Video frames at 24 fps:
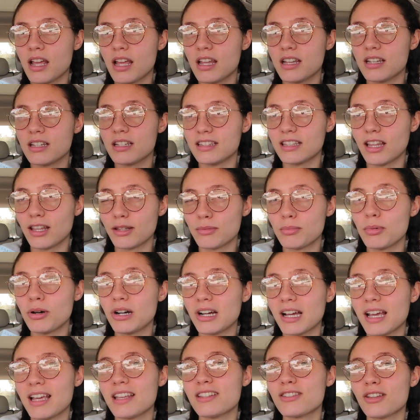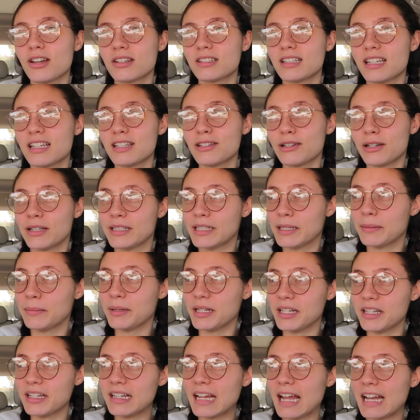and this book is on Kindle
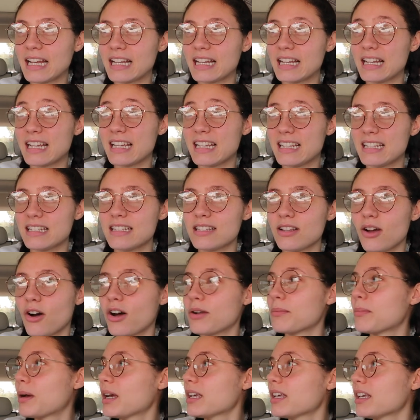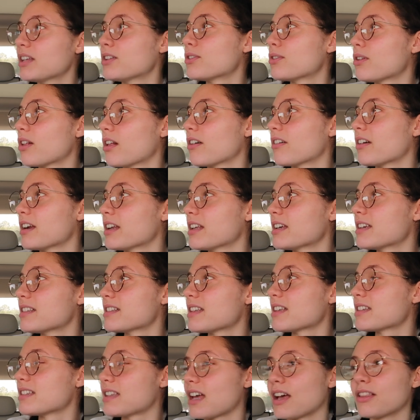Unlimited and it is on my Kindle already
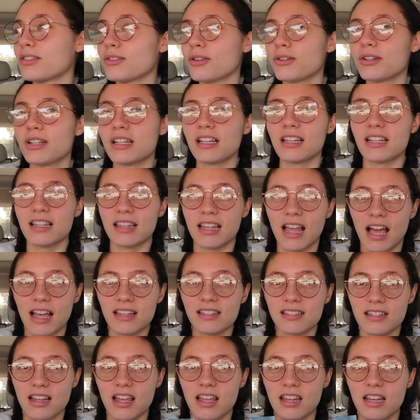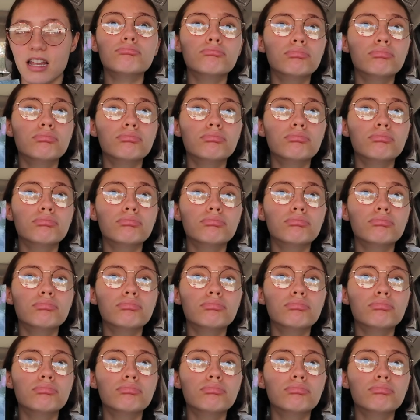because I downloaded it last night.